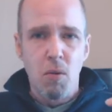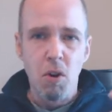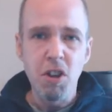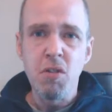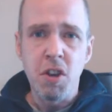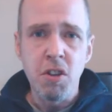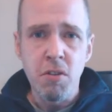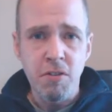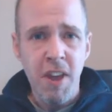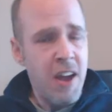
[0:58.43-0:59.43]
what you can
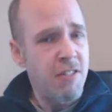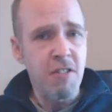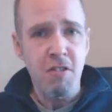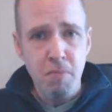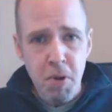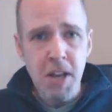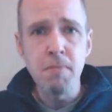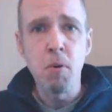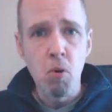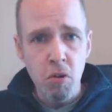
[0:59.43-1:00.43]
use that as a
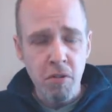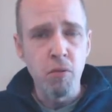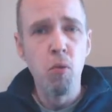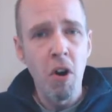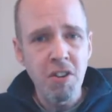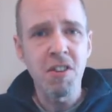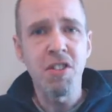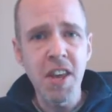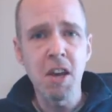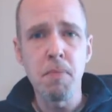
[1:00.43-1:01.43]
springboard of what to
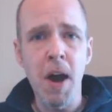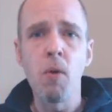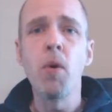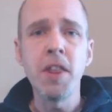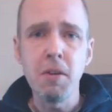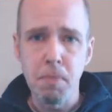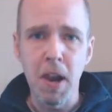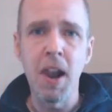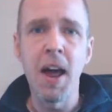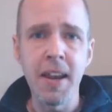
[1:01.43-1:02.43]
think about when you're
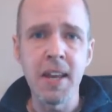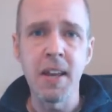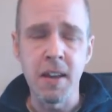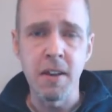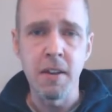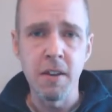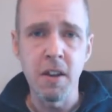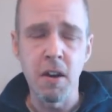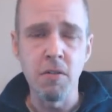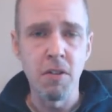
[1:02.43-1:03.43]
planning
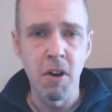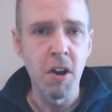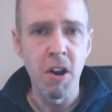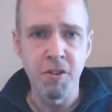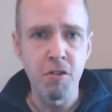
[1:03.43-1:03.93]
you know a, a